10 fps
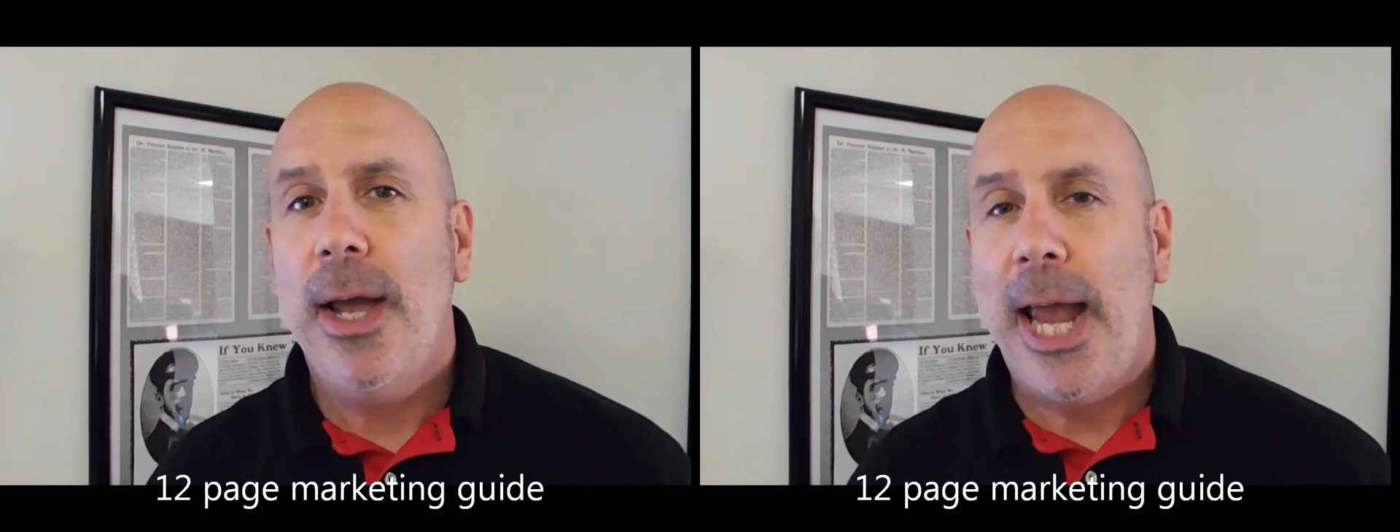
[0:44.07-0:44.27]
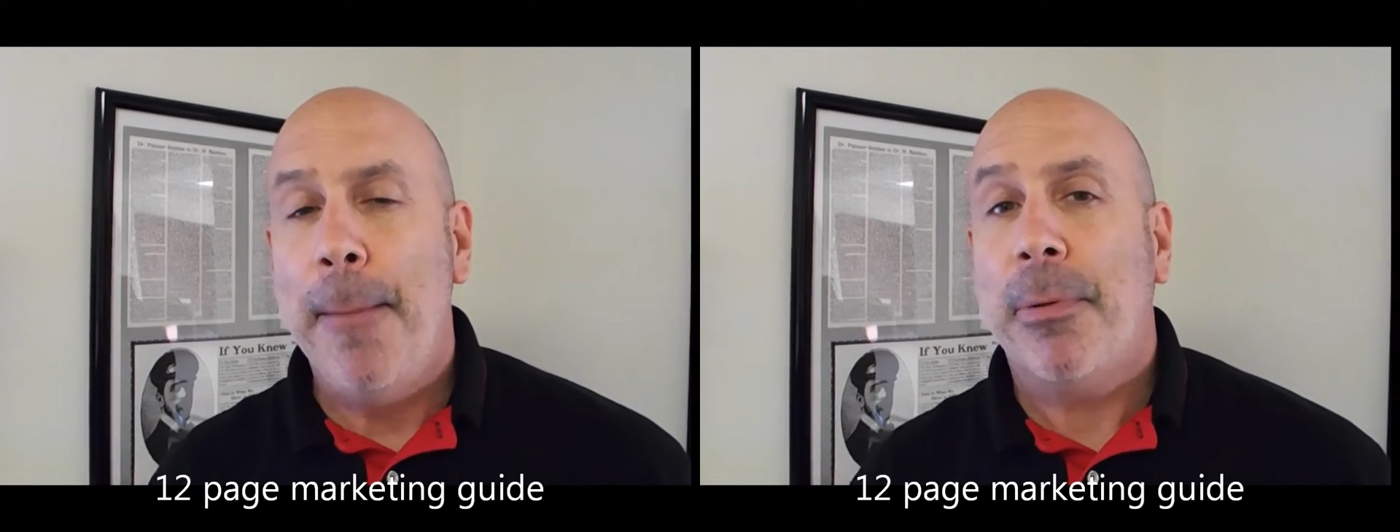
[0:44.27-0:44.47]

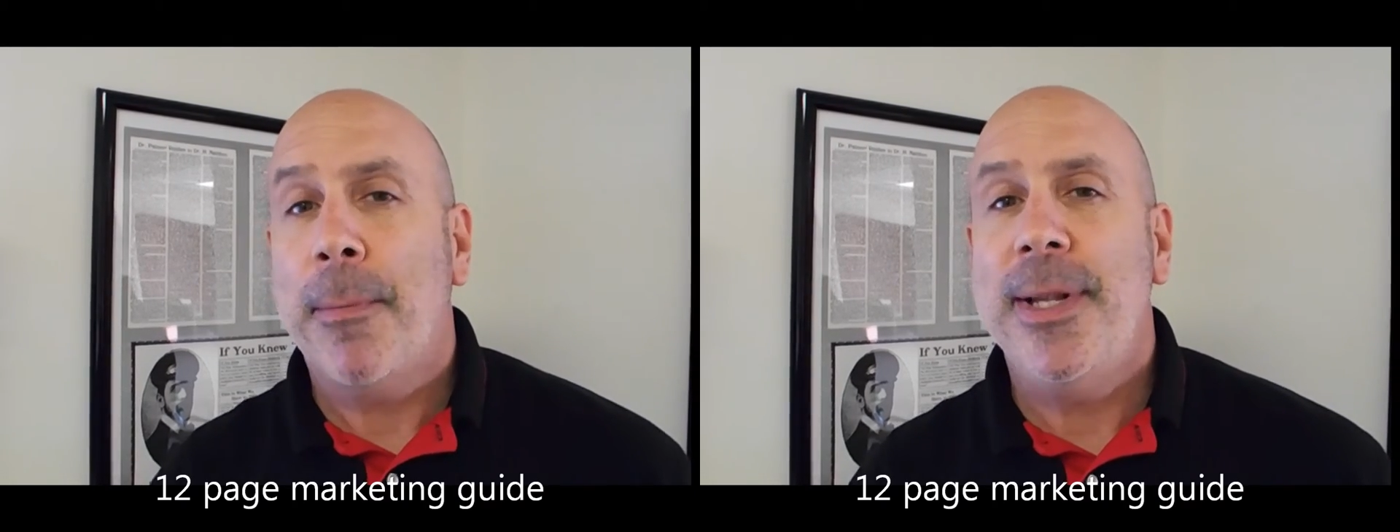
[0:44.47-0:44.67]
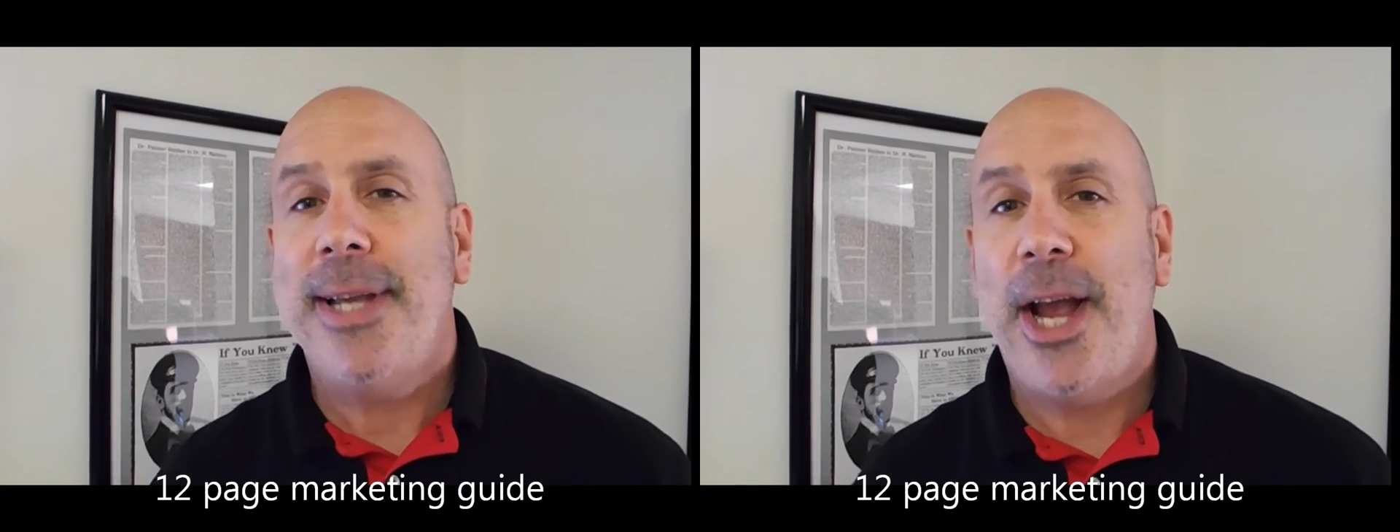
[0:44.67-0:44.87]

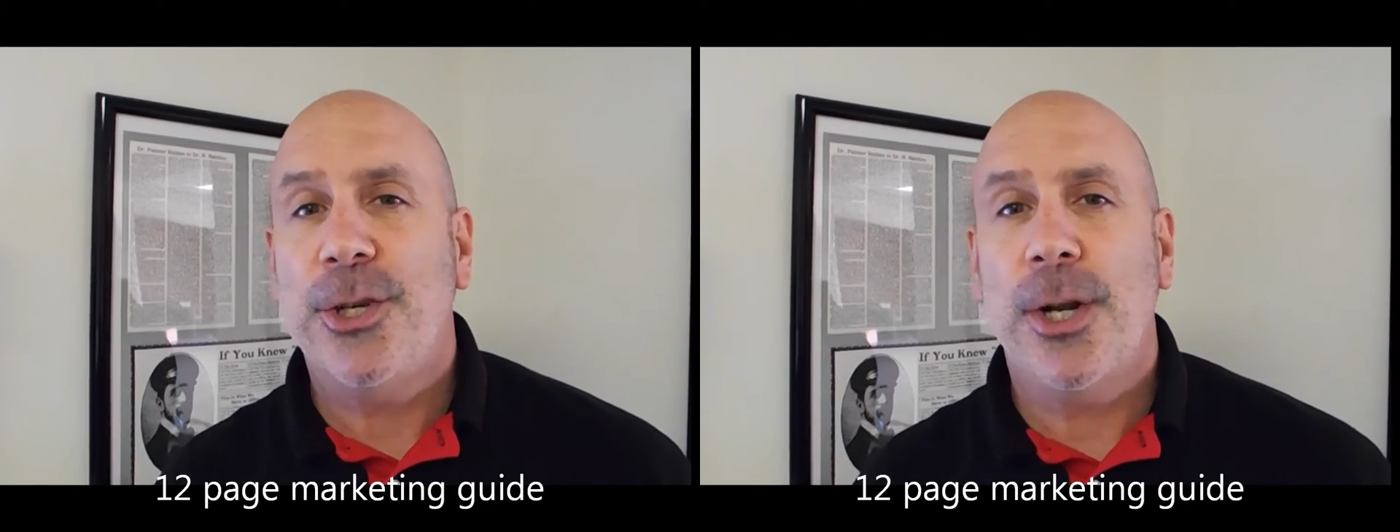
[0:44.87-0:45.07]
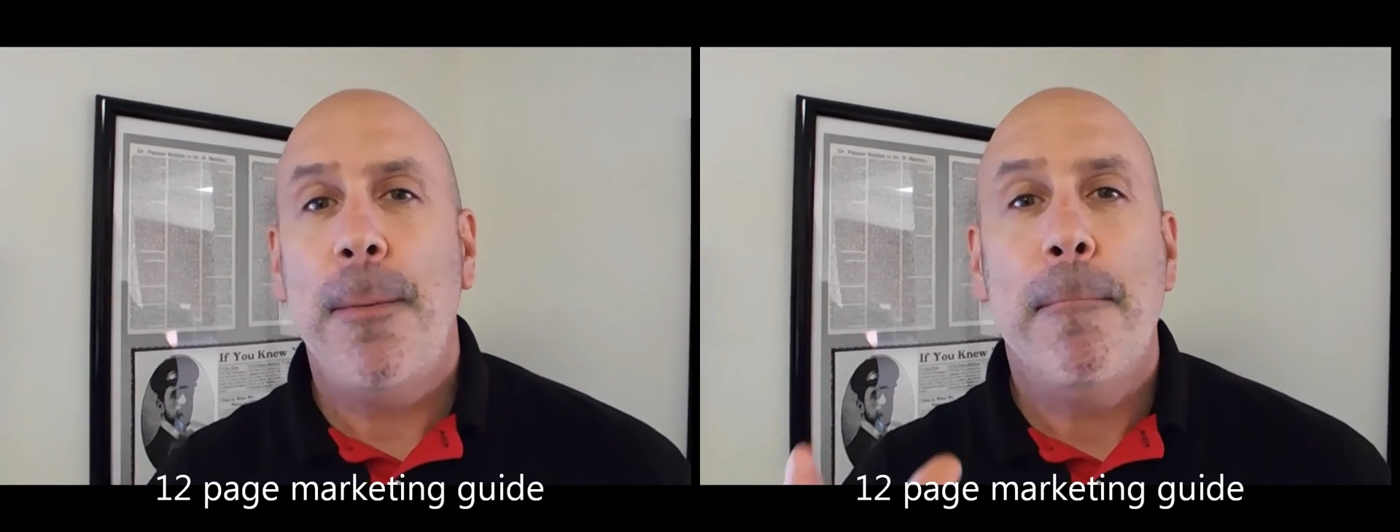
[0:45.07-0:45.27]

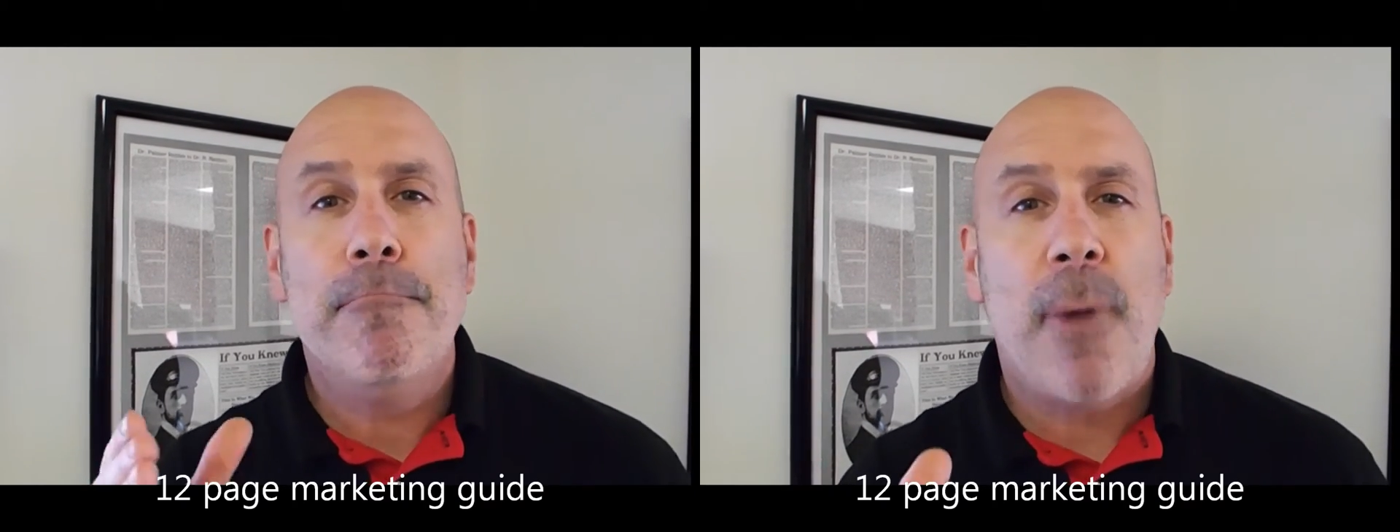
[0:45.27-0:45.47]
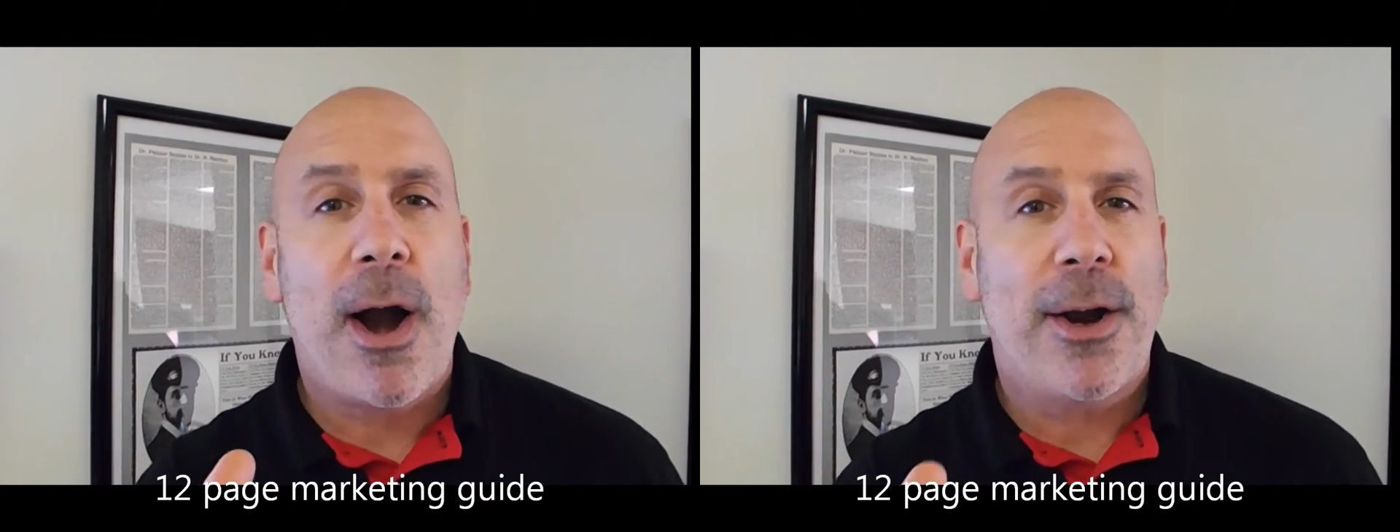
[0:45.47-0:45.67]
implementation
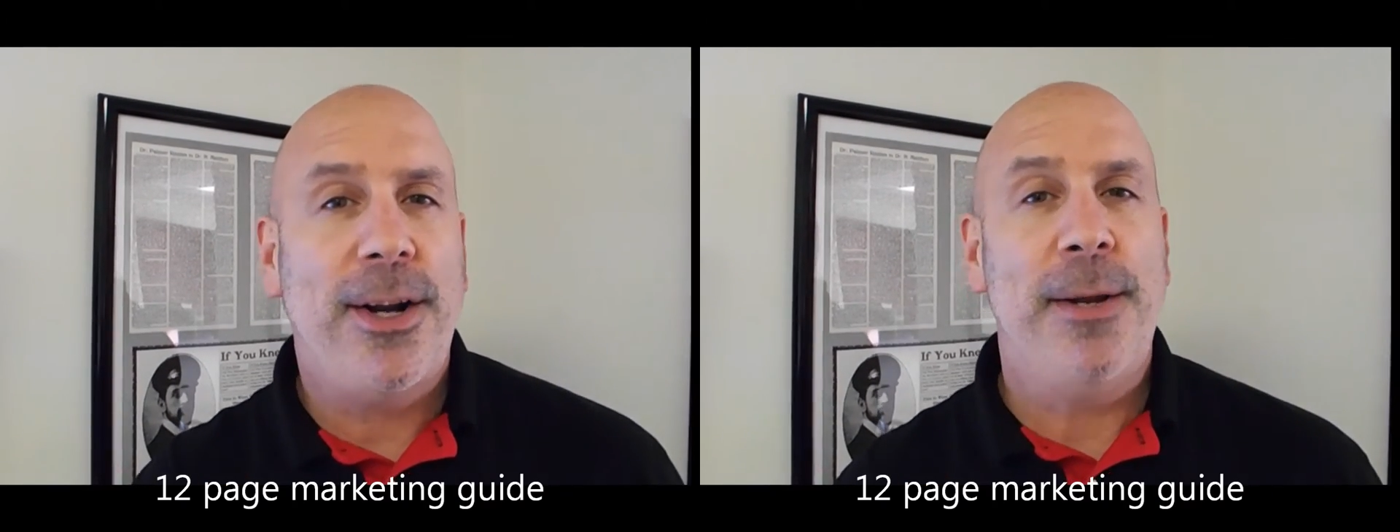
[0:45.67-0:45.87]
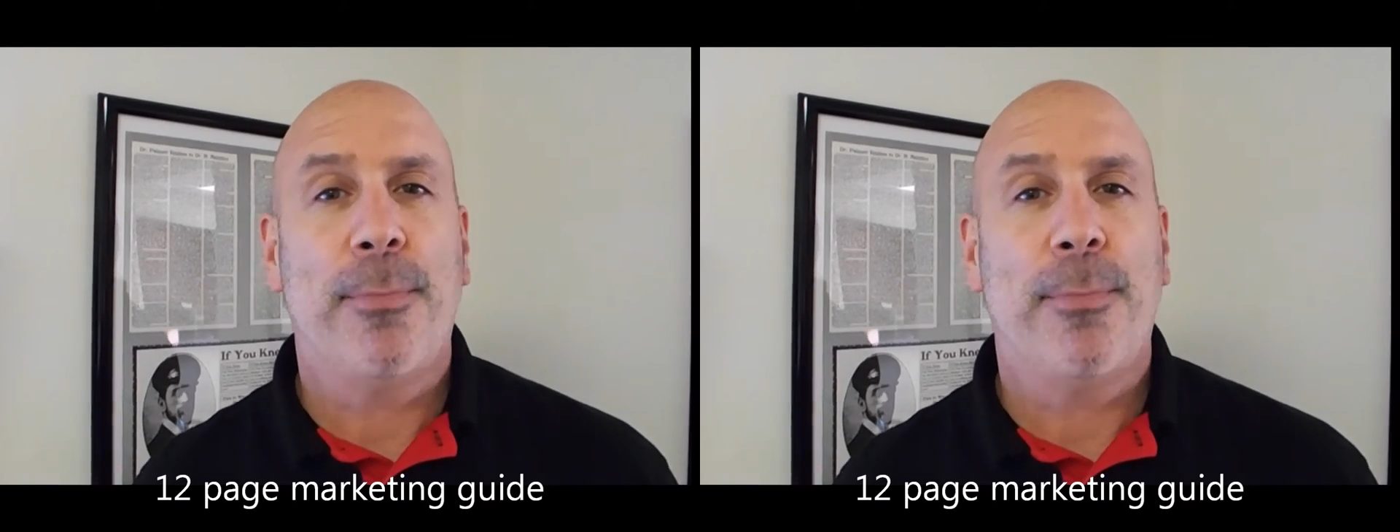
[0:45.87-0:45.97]
marketing